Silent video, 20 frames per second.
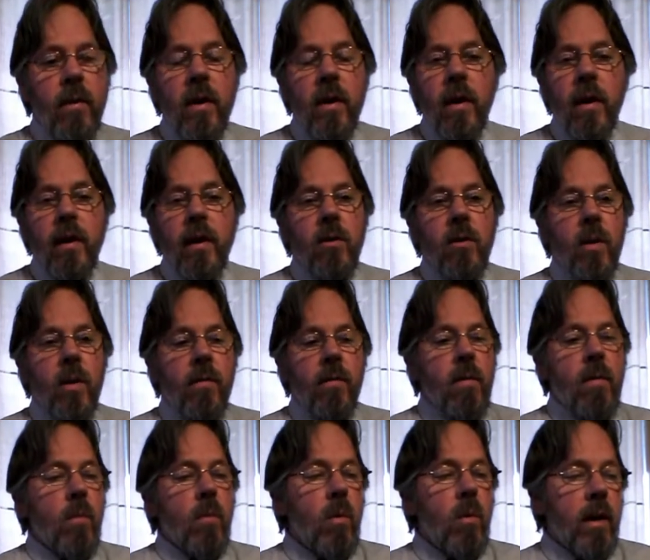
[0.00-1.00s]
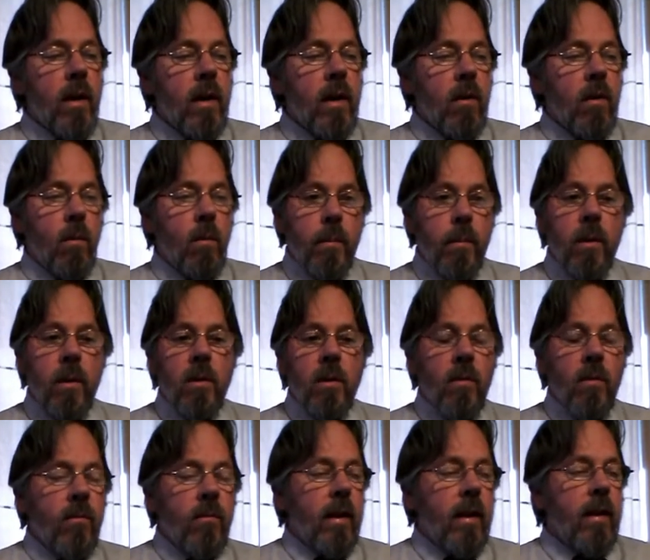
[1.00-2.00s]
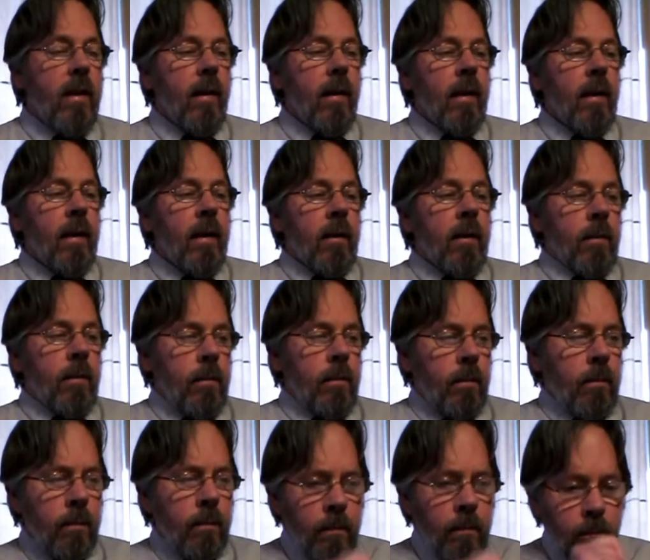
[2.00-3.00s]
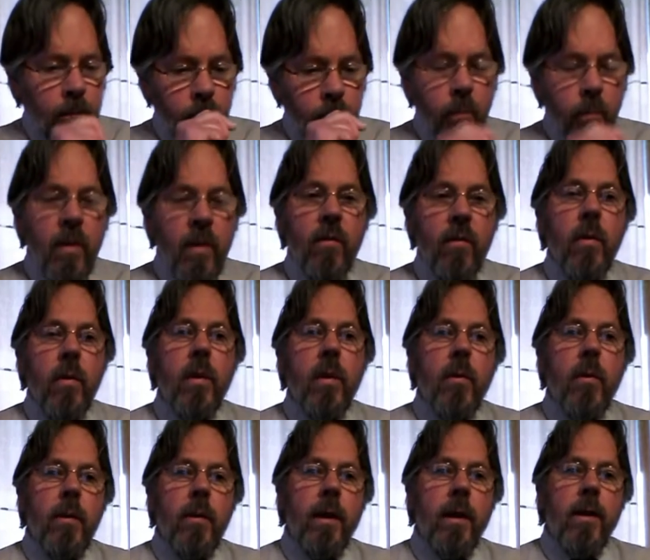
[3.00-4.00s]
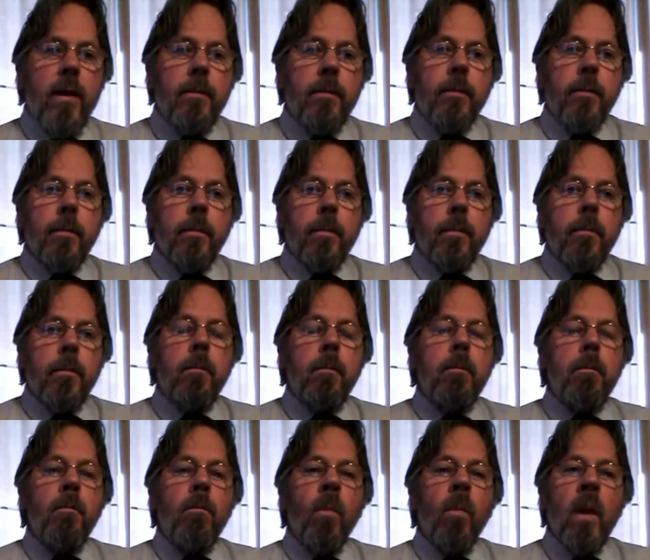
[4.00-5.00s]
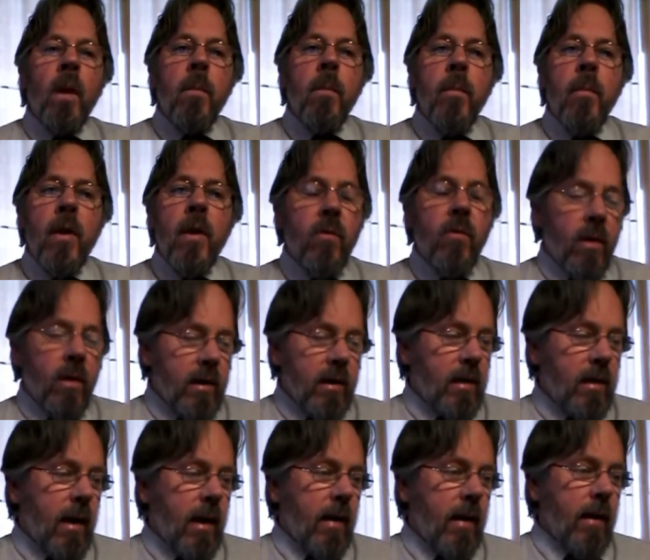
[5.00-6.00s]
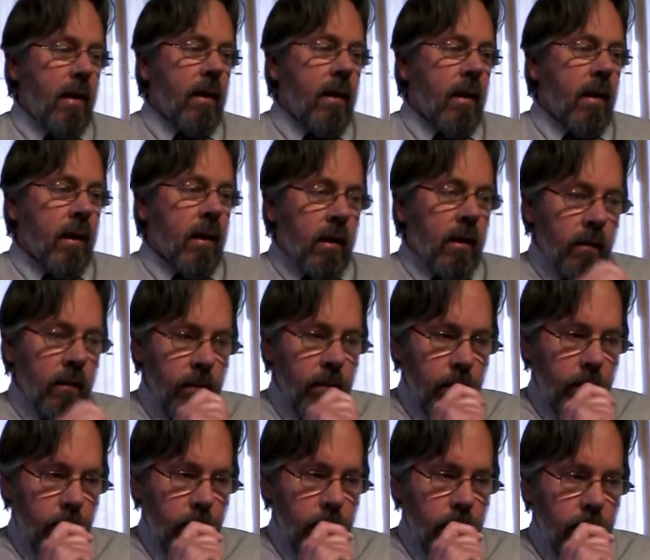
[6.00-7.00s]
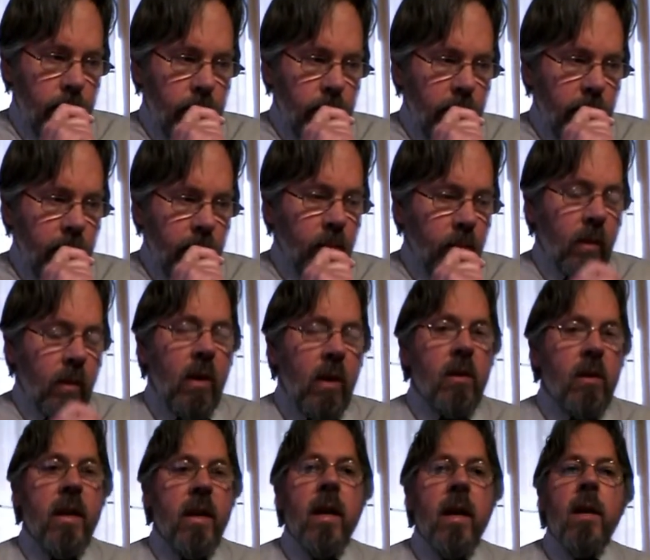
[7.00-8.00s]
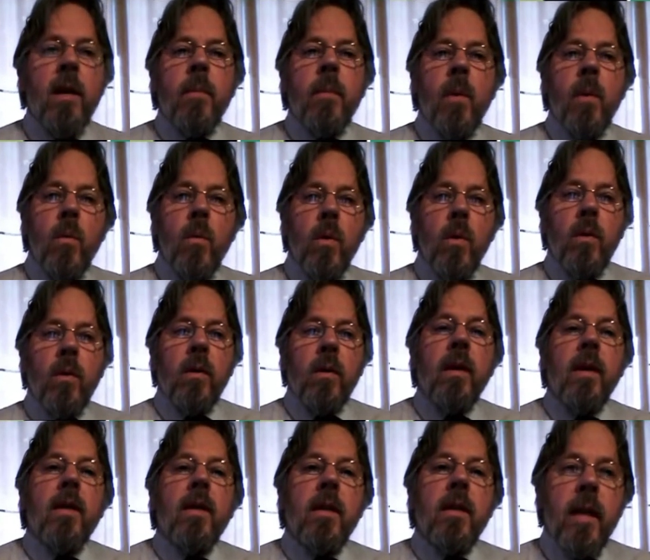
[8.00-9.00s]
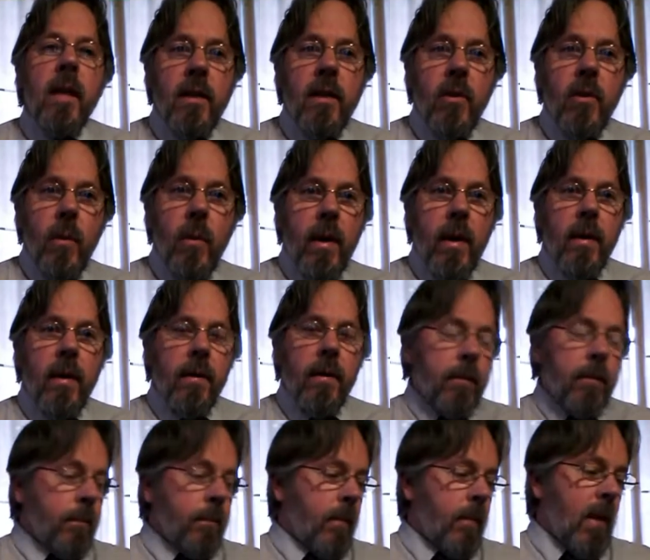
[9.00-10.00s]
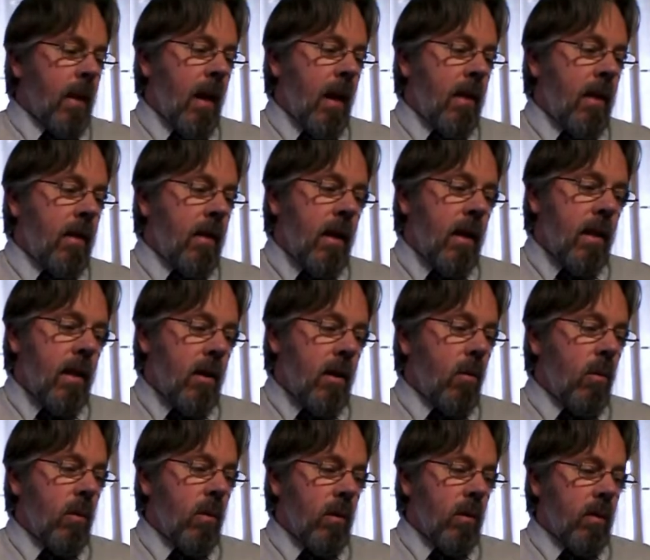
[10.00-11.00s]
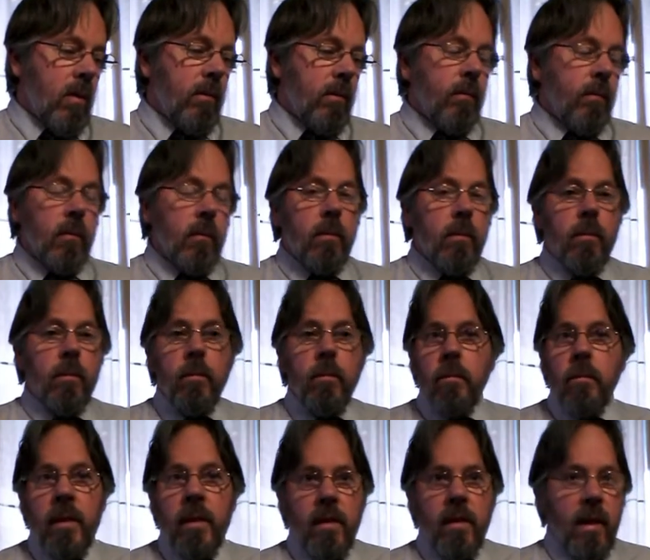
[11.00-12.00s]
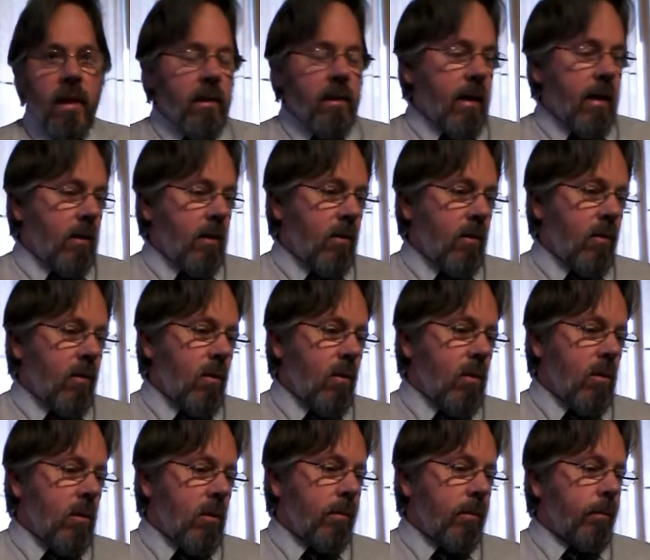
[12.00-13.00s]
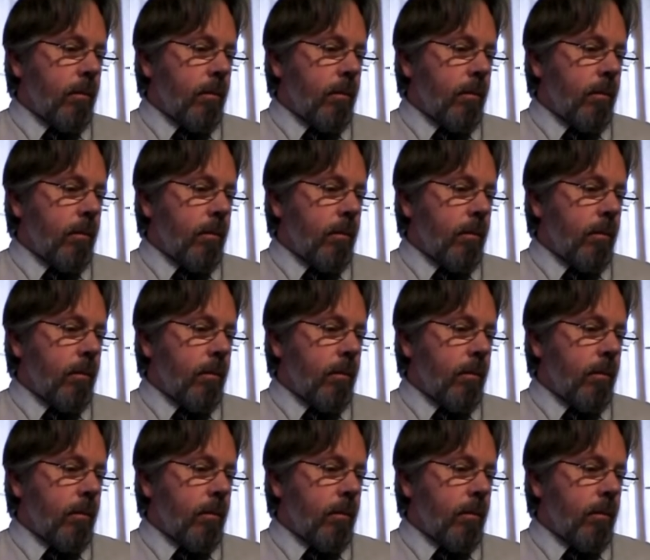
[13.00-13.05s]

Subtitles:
night or every morning, or both hopefully, before you read, pray for understanding. Because the enemy will snatch away. And then you will miss things out, of course.